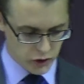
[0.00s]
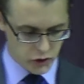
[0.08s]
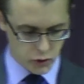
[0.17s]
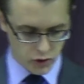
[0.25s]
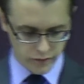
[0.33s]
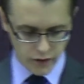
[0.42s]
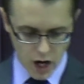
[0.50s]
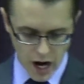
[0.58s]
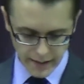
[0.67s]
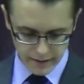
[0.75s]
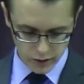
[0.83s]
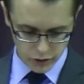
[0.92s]
You are of
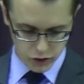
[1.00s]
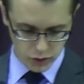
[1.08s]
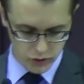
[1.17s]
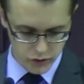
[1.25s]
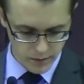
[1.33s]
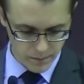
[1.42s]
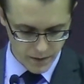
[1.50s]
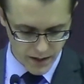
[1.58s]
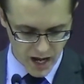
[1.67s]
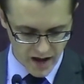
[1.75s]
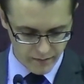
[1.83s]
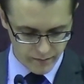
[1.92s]
God, little children,
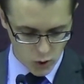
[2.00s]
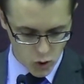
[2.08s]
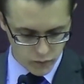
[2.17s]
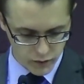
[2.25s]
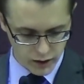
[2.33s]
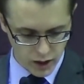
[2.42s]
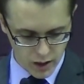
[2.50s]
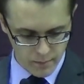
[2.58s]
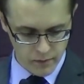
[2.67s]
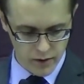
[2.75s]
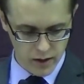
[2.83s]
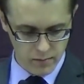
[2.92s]
and have
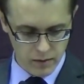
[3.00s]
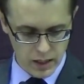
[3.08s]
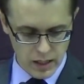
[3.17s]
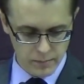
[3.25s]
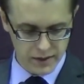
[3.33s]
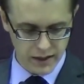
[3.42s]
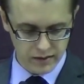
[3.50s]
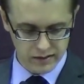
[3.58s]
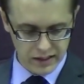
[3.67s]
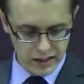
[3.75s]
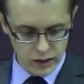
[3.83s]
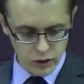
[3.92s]
overcome them,
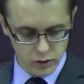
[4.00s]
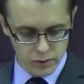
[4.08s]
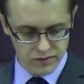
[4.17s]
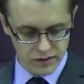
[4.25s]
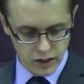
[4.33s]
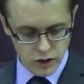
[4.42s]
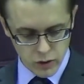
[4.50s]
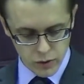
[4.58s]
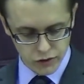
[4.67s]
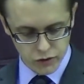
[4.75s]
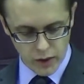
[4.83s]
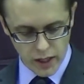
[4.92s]
because he who is in you
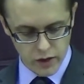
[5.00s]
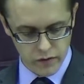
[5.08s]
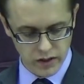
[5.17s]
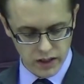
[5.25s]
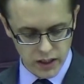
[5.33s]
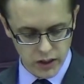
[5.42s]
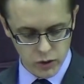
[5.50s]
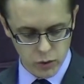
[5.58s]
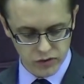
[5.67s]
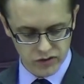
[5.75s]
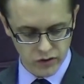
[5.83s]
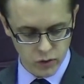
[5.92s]
is greater than he
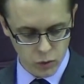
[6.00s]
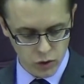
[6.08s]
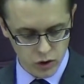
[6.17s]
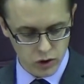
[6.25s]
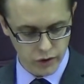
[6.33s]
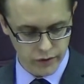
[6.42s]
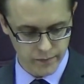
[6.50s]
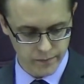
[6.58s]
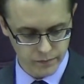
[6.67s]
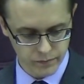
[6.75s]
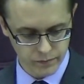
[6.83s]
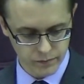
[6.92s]
who is in the world.
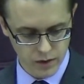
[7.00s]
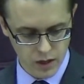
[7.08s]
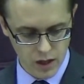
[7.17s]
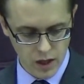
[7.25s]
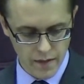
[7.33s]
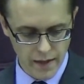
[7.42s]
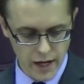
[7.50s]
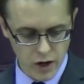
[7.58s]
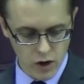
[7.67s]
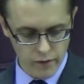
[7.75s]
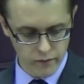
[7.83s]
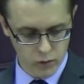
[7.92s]
They
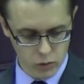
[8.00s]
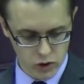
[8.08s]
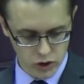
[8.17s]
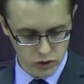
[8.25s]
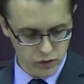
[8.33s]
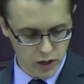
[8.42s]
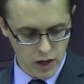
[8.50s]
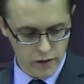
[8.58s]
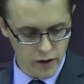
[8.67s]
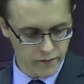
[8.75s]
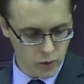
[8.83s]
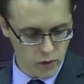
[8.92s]
are of the world,
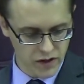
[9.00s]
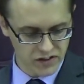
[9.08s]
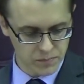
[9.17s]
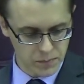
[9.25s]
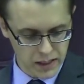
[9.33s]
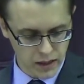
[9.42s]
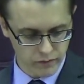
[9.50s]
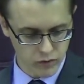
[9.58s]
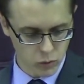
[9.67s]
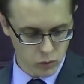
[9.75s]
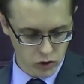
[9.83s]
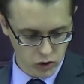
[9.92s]
therefore they speak of
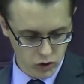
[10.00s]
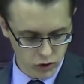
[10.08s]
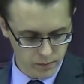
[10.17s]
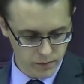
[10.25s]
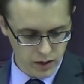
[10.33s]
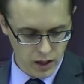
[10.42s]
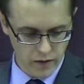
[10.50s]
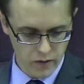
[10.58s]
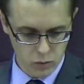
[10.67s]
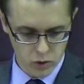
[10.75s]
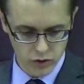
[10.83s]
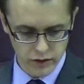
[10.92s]
the world, and
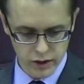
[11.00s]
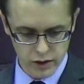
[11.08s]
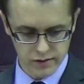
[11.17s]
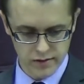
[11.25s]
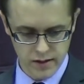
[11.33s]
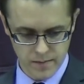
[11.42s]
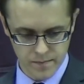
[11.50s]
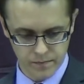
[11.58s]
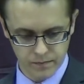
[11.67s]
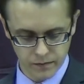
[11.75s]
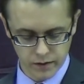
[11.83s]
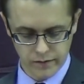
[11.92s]
the world hears them."
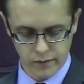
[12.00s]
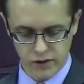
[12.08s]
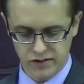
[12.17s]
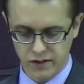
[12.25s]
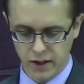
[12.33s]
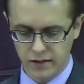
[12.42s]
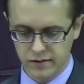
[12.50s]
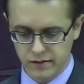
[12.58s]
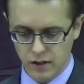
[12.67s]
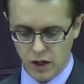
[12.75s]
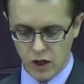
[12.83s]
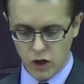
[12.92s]
In verse
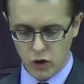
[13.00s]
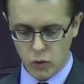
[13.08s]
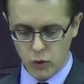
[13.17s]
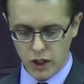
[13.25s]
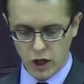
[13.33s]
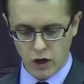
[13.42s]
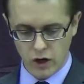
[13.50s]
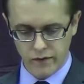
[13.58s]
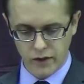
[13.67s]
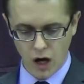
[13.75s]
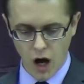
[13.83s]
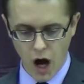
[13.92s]
six, "We are
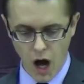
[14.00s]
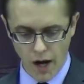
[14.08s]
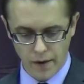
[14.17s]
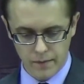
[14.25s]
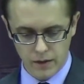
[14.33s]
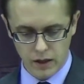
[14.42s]
of God.